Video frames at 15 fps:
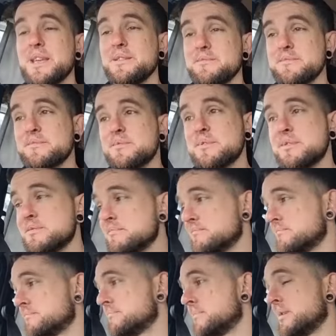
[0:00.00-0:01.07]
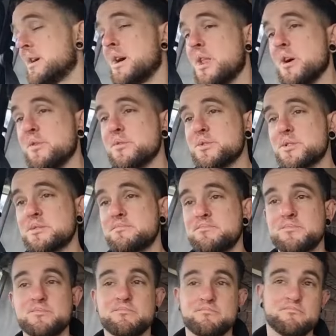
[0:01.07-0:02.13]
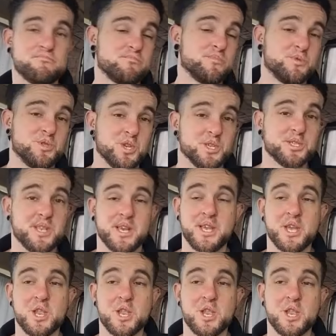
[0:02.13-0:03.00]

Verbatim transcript: and I was just thinking,